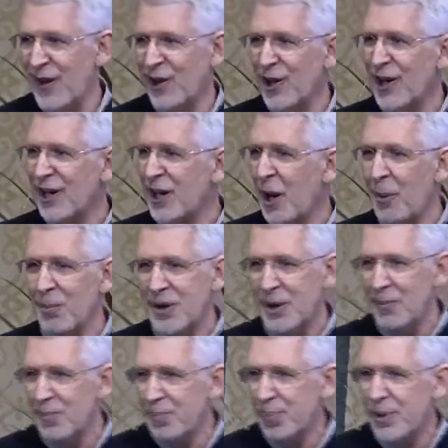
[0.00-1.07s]
They're going to come
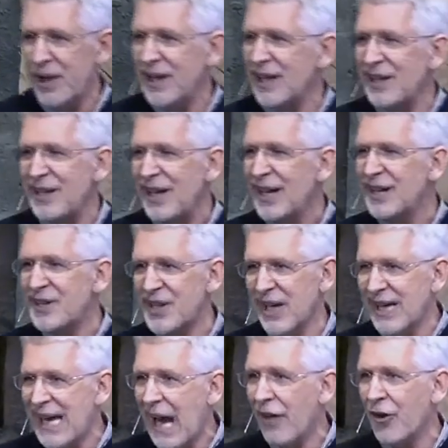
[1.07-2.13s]
completely
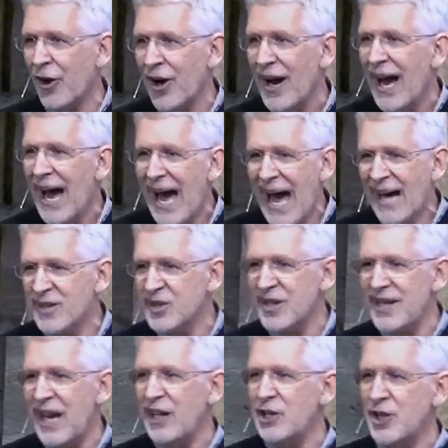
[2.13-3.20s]
together as a
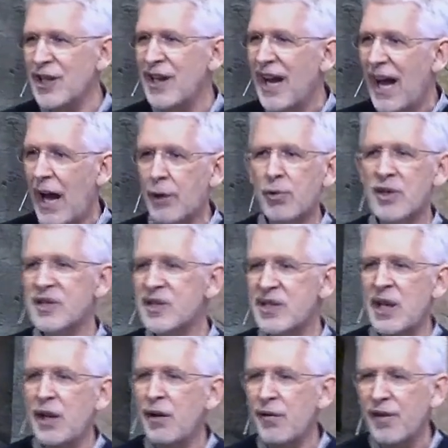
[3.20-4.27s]
nation and
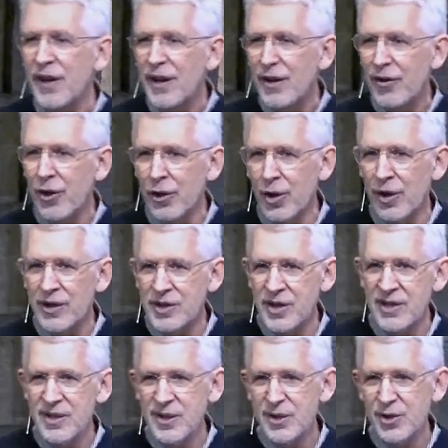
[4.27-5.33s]
receive the Lord
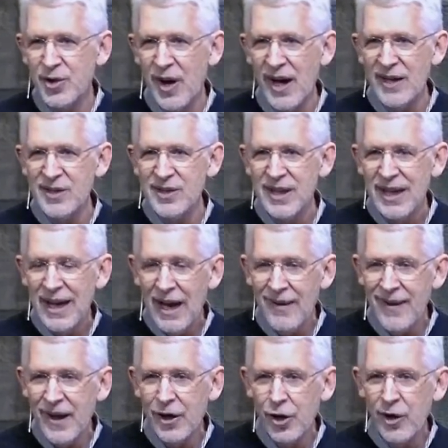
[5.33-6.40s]
Jesus Christ,
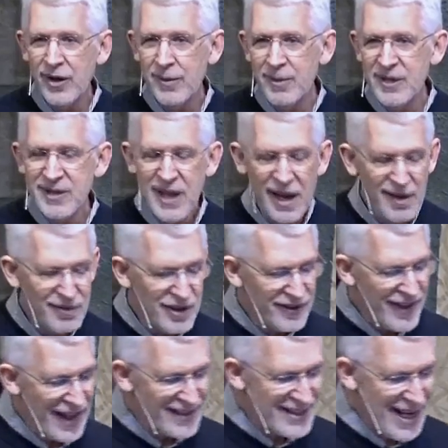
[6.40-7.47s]
and they are going to be saved
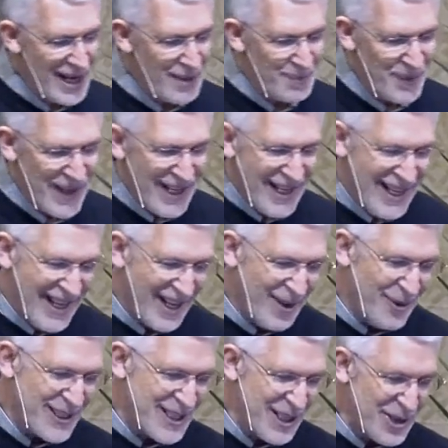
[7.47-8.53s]
at that time. You
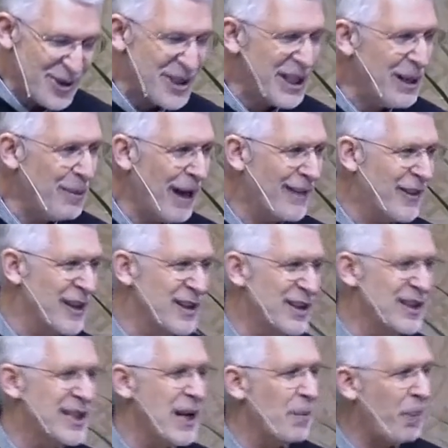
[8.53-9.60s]
know, what's interesting about this
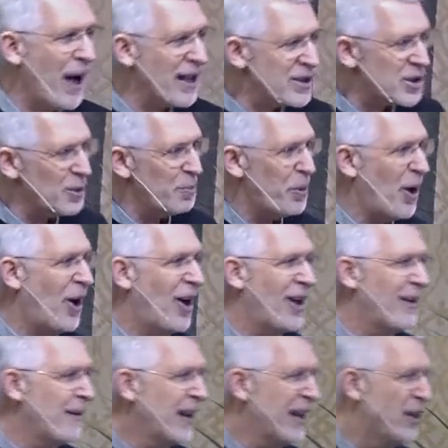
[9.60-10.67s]
is the Apostle
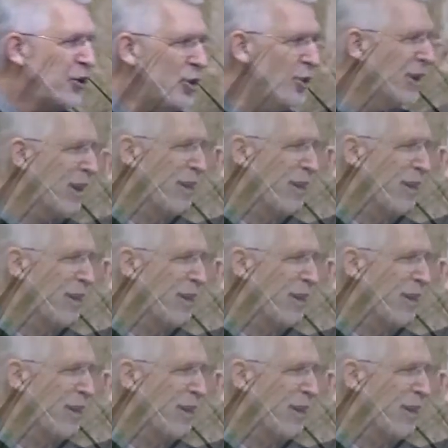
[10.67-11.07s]
Paul knew